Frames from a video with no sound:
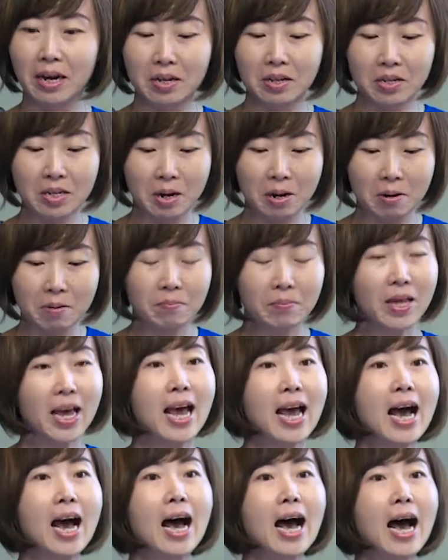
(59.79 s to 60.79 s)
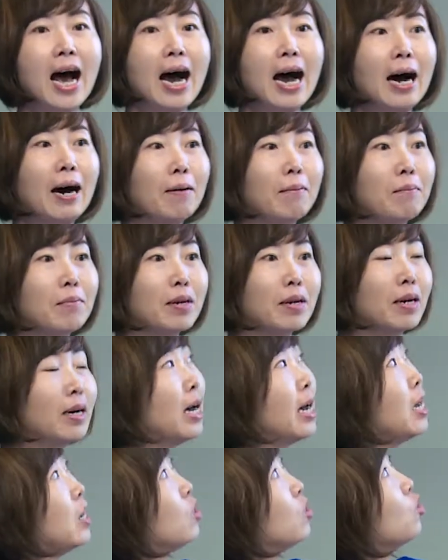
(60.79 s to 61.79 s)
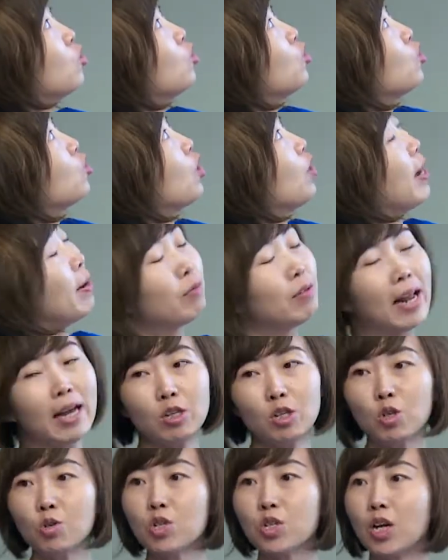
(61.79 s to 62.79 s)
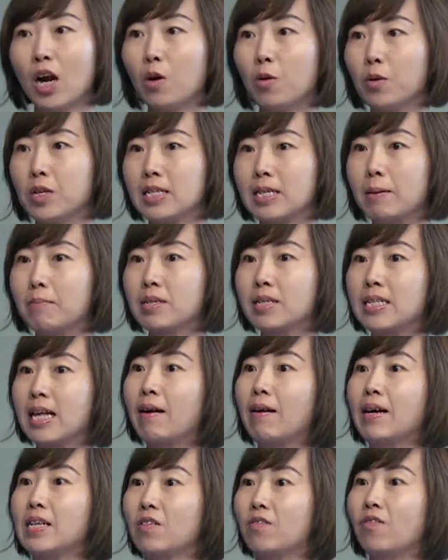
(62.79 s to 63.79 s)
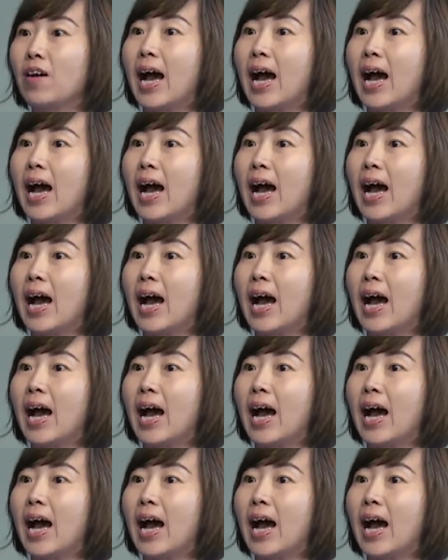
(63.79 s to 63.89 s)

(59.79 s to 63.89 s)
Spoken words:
So I would like to start with some stylized